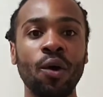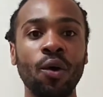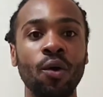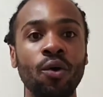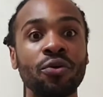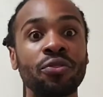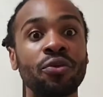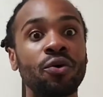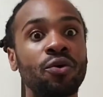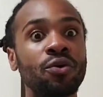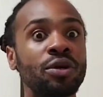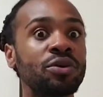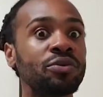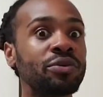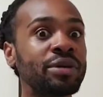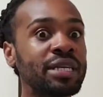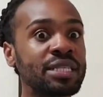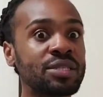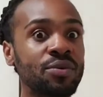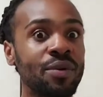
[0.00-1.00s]
oh, the only
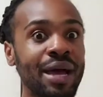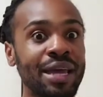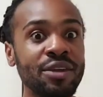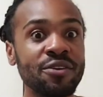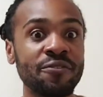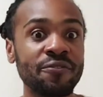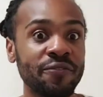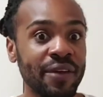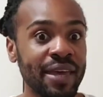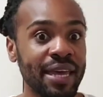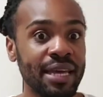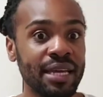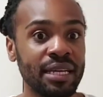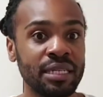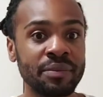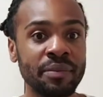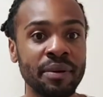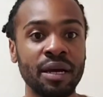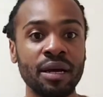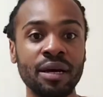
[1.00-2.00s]
reason why you
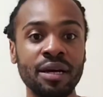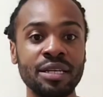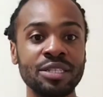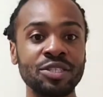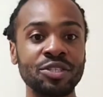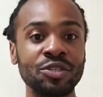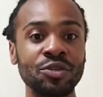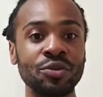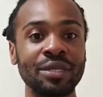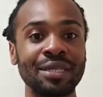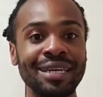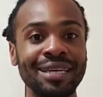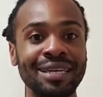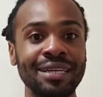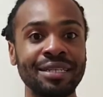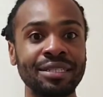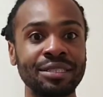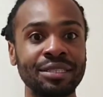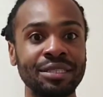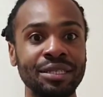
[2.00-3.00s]
failed because you
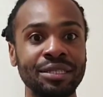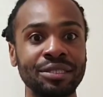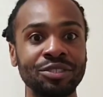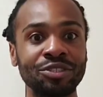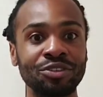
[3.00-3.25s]
didn't